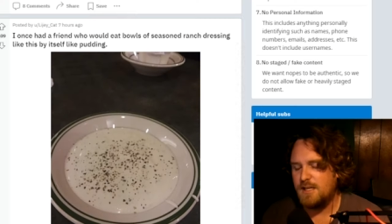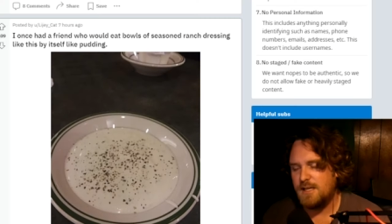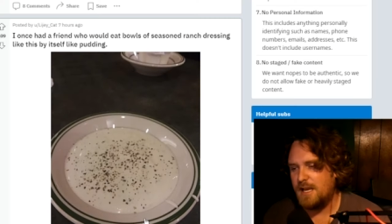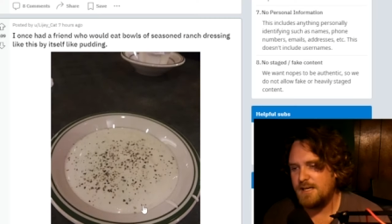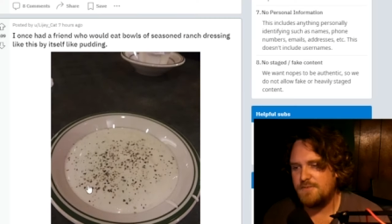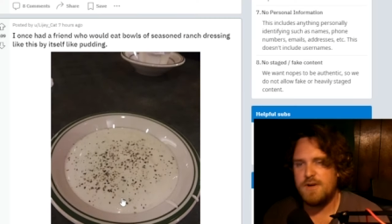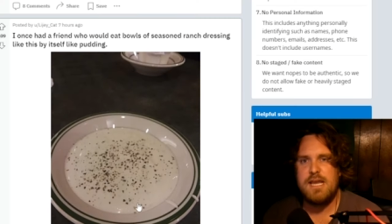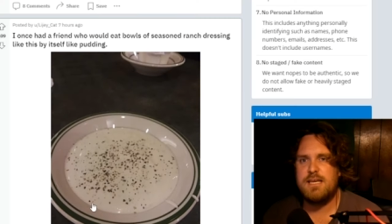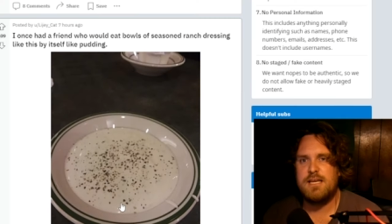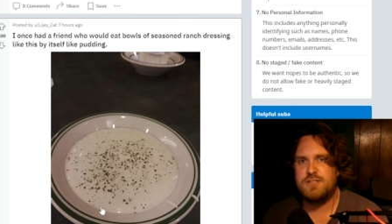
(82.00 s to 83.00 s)
I, I never
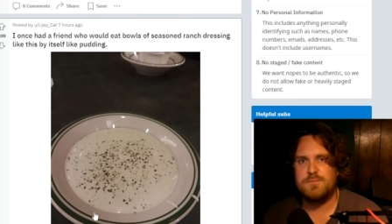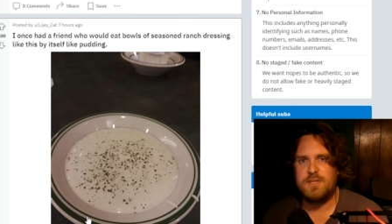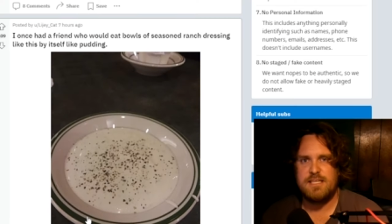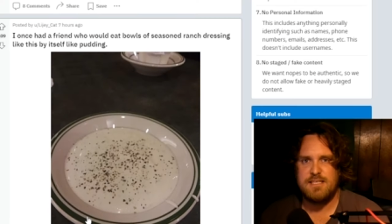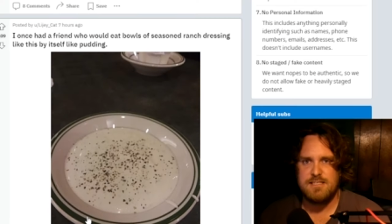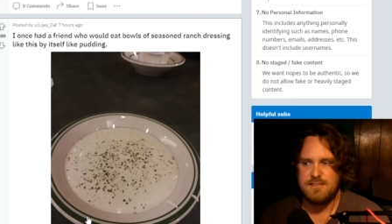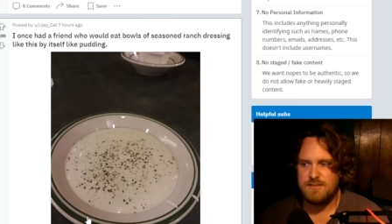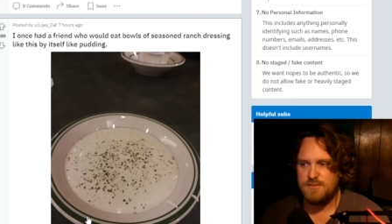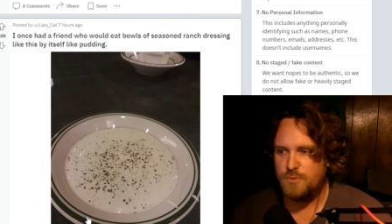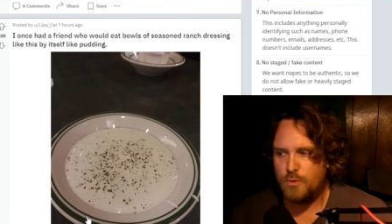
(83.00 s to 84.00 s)
ate ketchup like this,
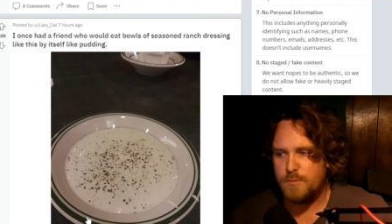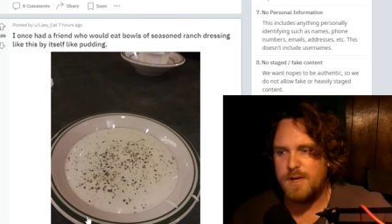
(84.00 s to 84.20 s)
nor